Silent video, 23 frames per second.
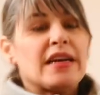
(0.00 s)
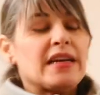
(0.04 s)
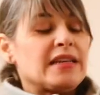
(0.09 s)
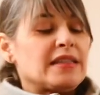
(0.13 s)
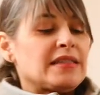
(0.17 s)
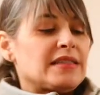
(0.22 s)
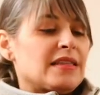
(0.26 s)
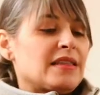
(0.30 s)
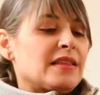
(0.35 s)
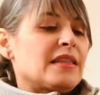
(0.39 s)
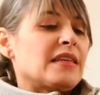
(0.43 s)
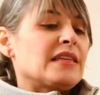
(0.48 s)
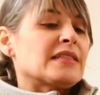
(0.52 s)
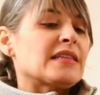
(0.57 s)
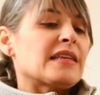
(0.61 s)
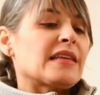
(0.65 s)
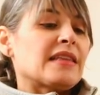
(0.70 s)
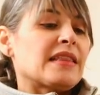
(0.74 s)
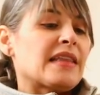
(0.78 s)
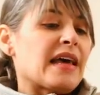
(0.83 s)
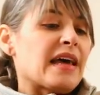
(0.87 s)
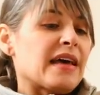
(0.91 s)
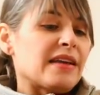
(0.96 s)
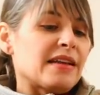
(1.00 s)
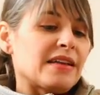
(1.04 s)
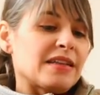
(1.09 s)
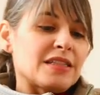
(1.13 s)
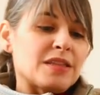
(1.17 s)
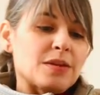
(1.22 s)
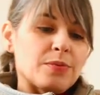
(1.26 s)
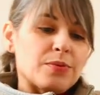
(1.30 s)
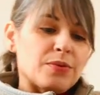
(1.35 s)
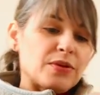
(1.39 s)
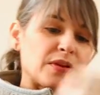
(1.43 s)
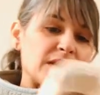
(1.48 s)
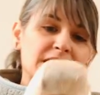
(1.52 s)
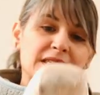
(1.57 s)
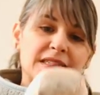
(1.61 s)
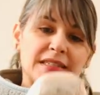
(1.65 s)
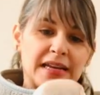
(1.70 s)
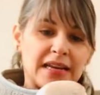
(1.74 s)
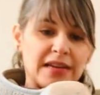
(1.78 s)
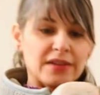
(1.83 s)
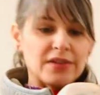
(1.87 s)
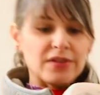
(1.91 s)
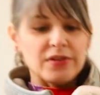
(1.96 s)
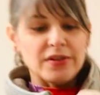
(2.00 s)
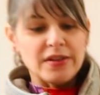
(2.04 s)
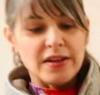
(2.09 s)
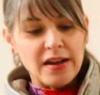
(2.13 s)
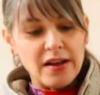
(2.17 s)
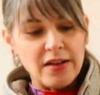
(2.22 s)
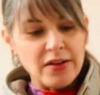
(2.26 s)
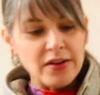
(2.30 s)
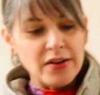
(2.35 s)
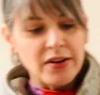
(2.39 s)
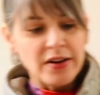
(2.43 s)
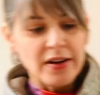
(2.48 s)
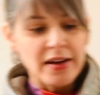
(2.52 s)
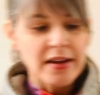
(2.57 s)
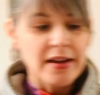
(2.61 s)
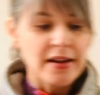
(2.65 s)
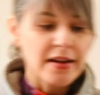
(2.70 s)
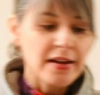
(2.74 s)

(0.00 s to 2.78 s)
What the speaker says: tights and things like that. It's a pretty standard color.